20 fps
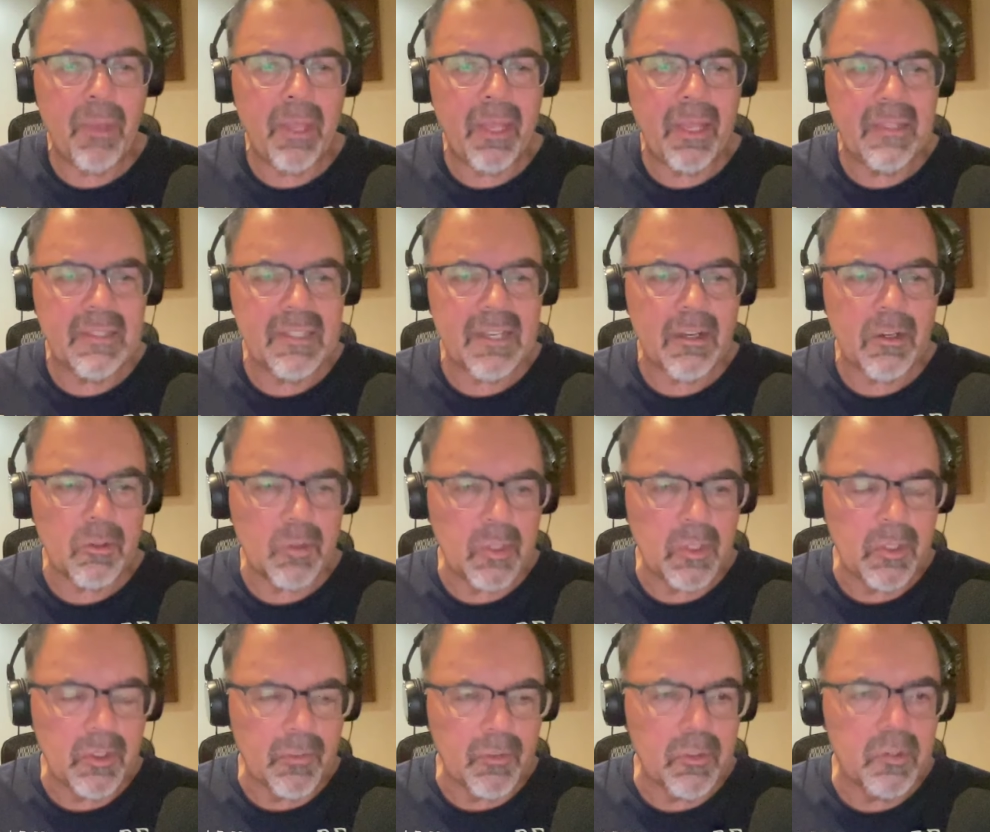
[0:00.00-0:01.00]
Banks out of
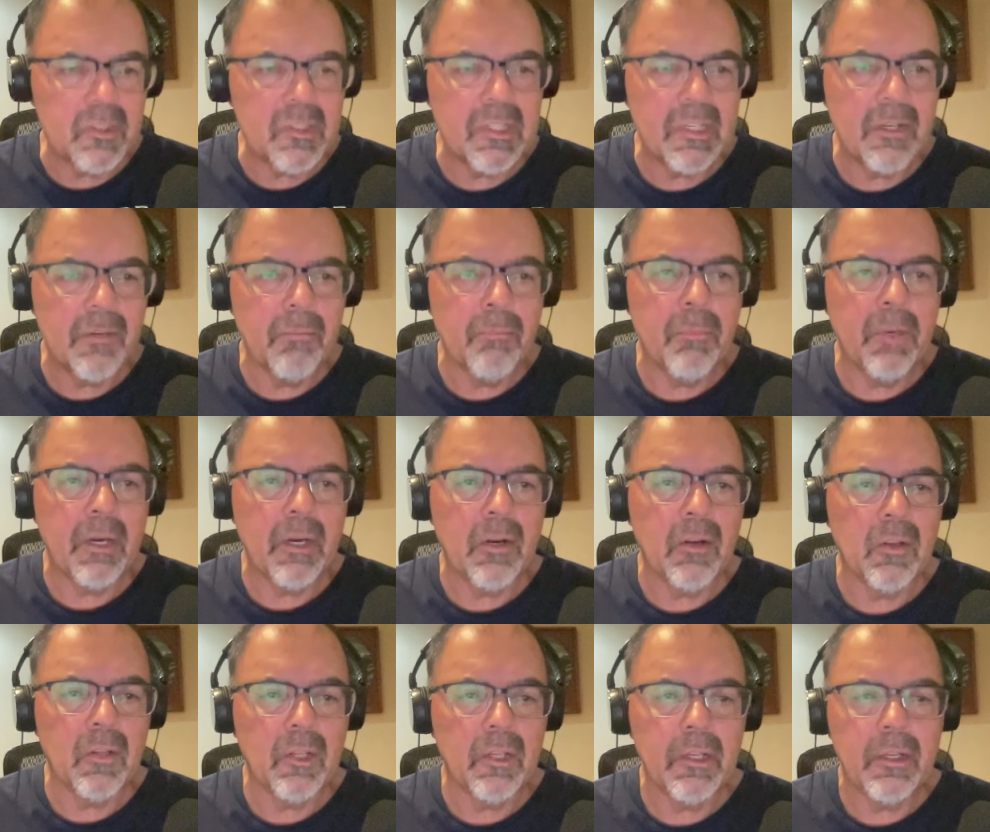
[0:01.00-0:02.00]
the University of
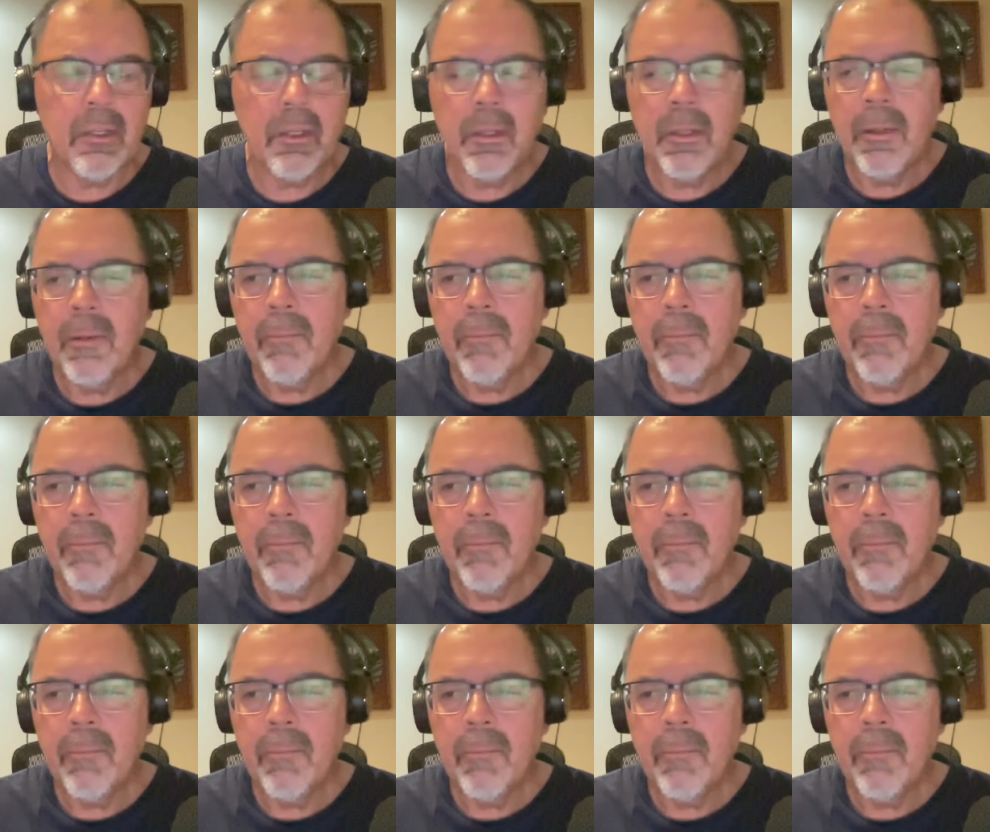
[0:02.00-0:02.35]
Maryland,